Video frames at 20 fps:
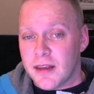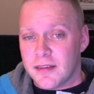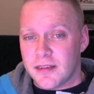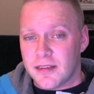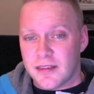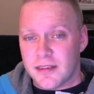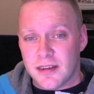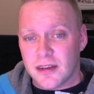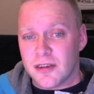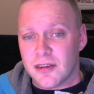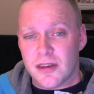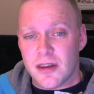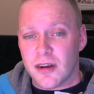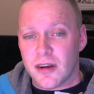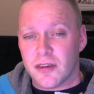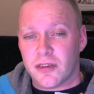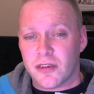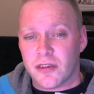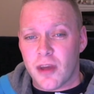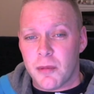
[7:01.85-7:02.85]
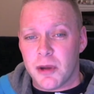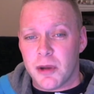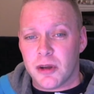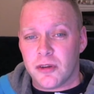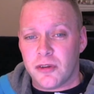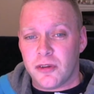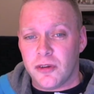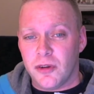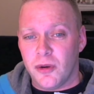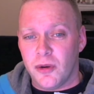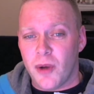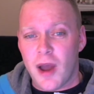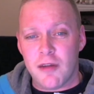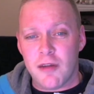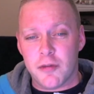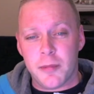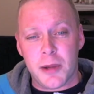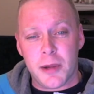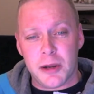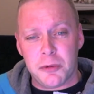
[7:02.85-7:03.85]
sick to their stomach too.
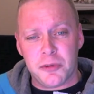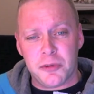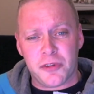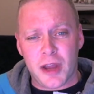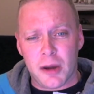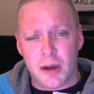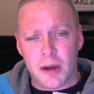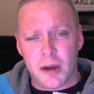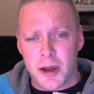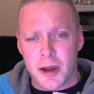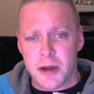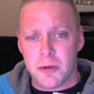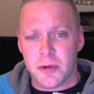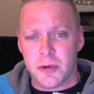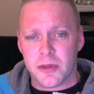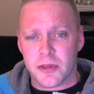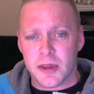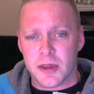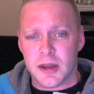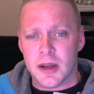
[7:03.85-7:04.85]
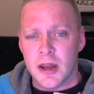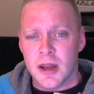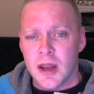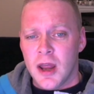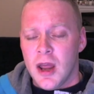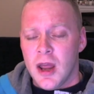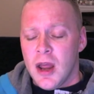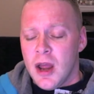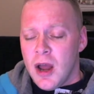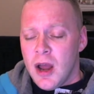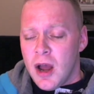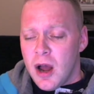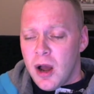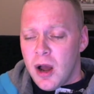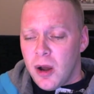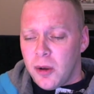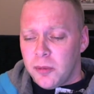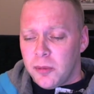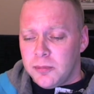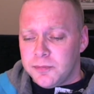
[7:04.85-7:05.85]
Everybody was irate with it.
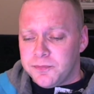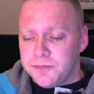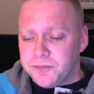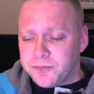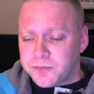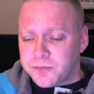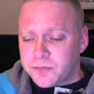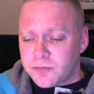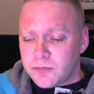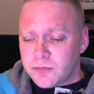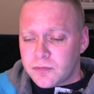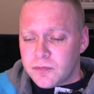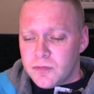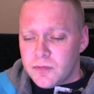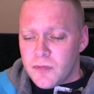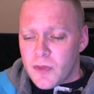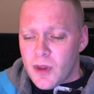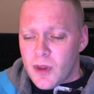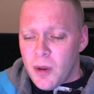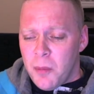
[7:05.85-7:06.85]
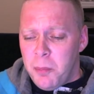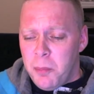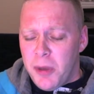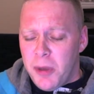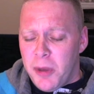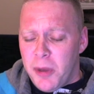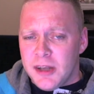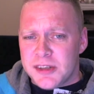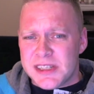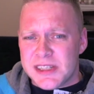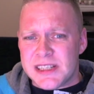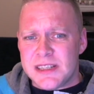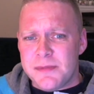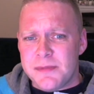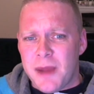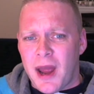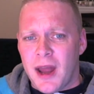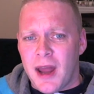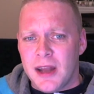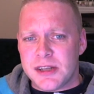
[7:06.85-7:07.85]
But just
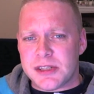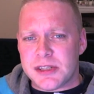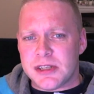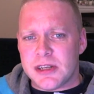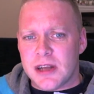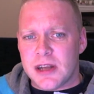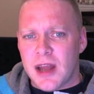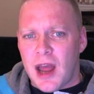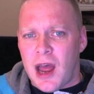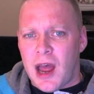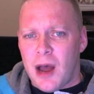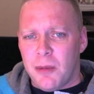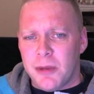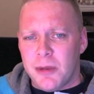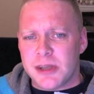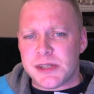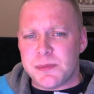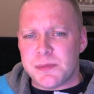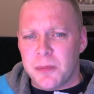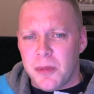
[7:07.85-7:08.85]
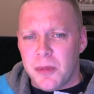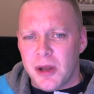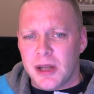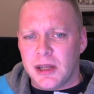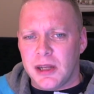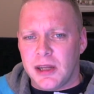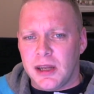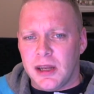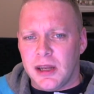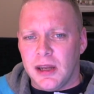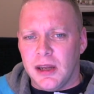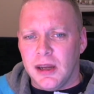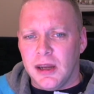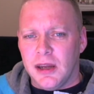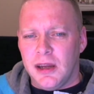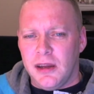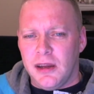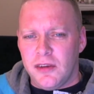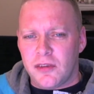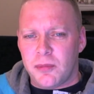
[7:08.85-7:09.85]
imagine how much money
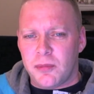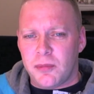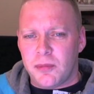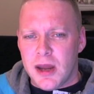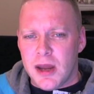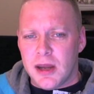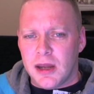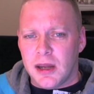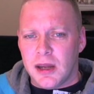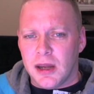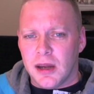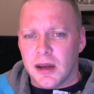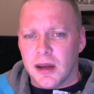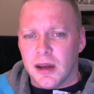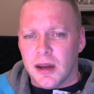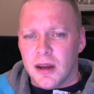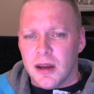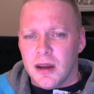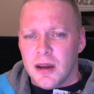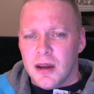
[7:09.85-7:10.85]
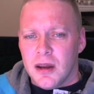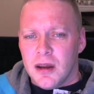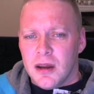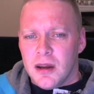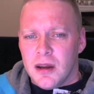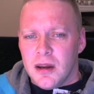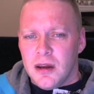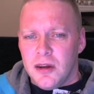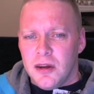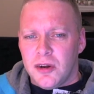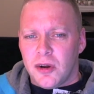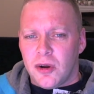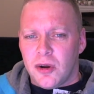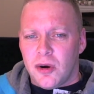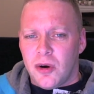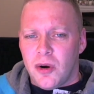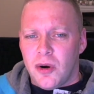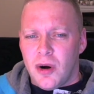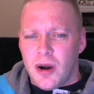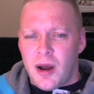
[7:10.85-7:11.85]
he's making.
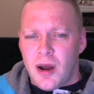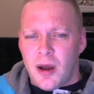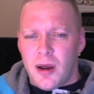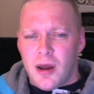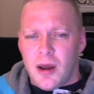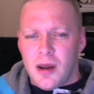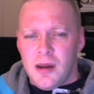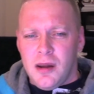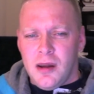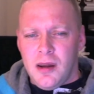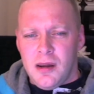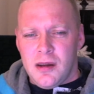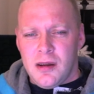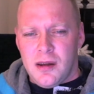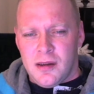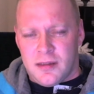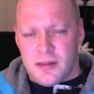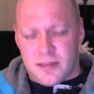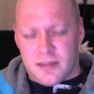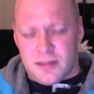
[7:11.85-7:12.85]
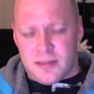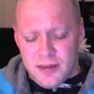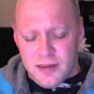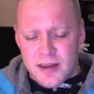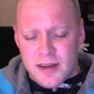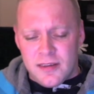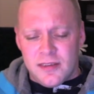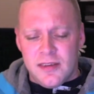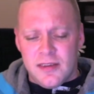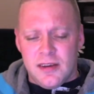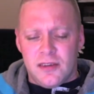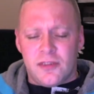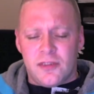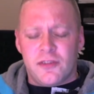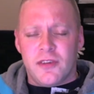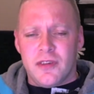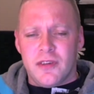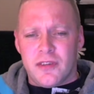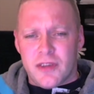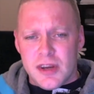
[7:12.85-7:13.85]
It's these
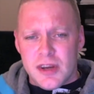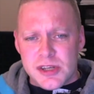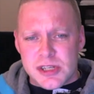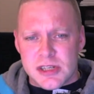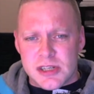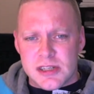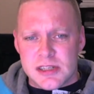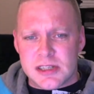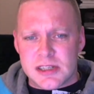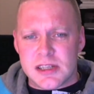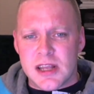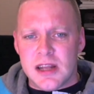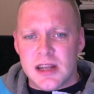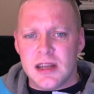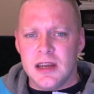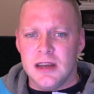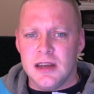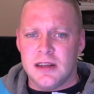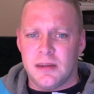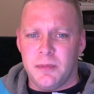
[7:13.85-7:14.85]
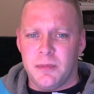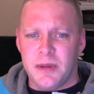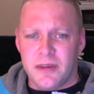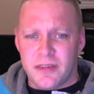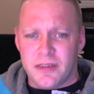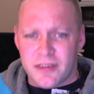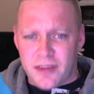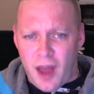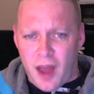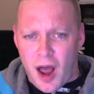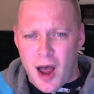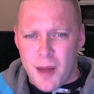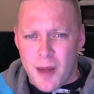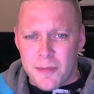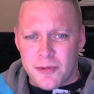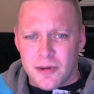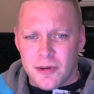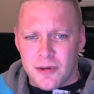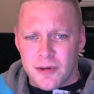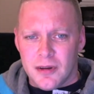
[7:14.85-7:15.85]
physicians that need to be
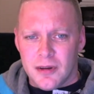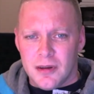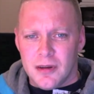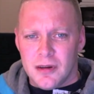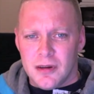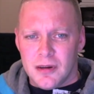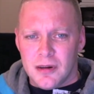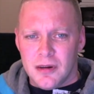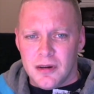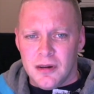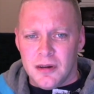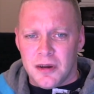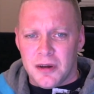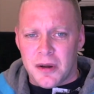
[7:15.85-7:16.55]
stopped. I